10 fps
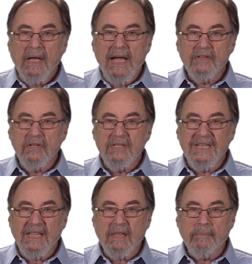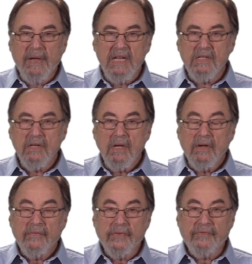actually set the base
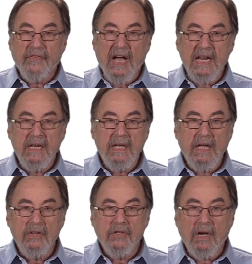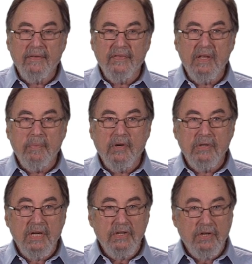for finding HIV
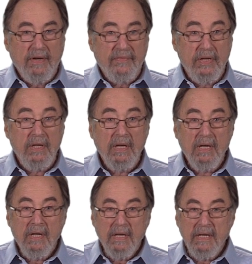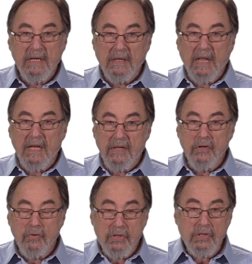because HIV
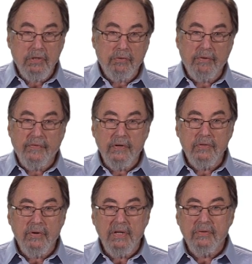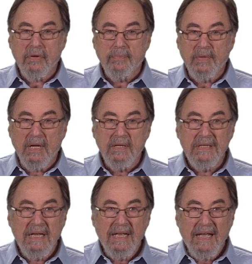uses a reverse
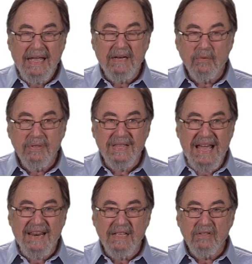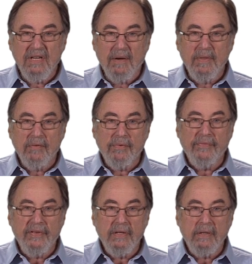transcriptase, and it was that enzyme that
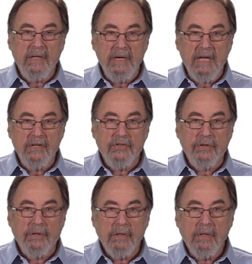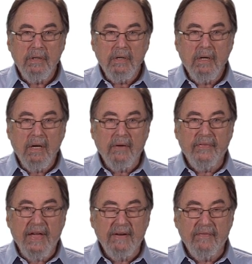revealed the nature
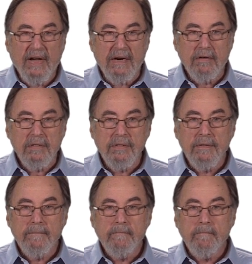of that virus.